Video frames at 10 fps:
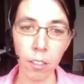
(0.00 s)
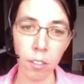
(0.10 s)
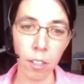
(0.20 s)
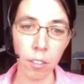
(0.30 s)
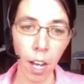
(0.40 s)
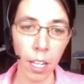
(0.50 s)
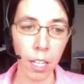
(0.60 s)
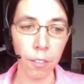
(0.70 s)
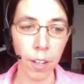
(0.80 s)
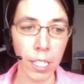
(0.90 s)
It's
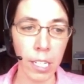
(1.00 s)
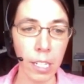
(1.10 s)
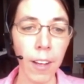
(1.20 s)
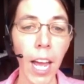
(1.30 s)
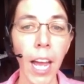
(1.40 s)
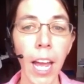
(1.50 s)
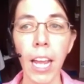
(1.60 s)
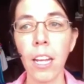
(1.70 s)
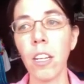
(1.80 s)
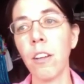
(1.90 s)
highly effective.
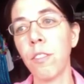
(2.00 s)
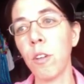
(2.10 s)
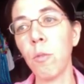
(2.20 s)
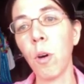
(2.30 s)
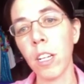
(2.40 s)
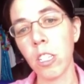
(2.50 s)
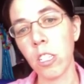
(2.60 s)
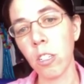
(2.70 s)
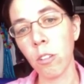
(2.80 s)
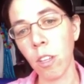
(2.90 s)
And if you want
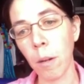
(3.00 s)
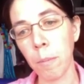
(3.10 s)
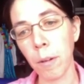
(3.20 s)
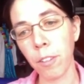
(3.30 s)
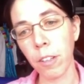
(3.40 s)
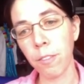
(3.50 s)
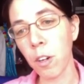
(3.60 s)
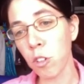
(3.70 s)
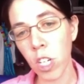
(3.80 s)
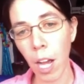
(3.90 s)
to set up a free
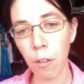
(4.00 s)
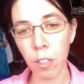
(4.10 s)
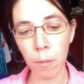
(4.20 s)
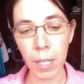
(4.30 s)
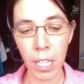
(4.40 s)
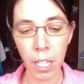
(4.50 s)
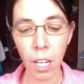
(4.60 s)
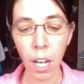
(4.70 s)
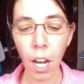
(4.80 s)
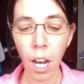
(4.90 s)
phone chat with me
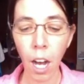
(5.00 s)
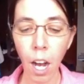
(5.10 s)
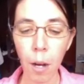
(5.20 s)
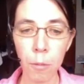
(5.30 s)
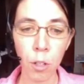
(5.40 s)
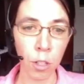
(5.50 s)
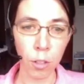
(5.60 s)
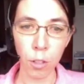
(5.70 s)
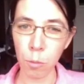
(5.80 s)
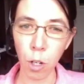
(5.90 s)
or
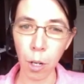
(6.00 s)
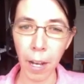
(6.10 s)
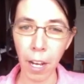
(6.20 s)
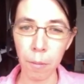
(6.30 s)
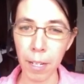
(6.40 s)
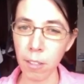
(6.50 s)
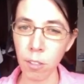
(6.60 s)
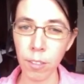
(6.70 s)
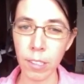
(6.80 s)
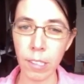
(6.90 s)
learn more about my
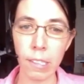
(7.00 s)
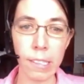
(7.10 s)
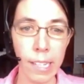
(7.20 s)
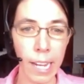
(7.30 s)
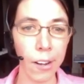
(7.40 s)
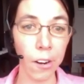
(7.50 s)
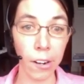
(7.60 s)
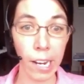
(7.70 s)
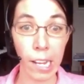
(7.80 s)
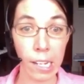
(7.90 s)
services, they
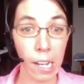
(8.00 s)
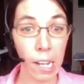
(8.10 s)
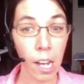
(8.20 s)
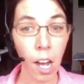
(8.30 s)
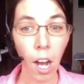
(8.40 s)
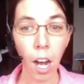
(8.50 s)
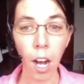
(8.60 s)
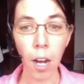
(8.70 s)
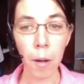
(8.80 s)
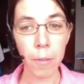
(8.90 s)
are in
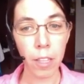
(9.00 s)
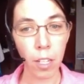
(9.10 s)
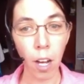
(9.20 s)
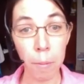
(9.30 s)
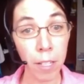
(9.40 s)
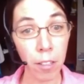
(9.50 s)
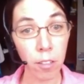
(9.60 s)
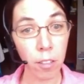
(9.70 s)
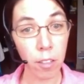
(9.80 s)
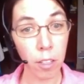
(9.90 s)
the comments.
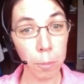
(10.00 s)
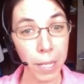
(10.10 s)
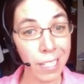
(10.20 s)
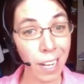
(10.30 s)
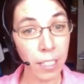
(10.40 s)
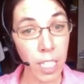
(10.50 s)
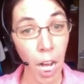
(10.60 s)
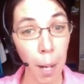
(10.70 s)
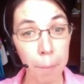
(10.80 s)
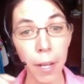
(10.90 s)
They're pinned at the
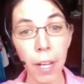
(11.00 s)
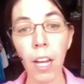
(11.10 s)
top.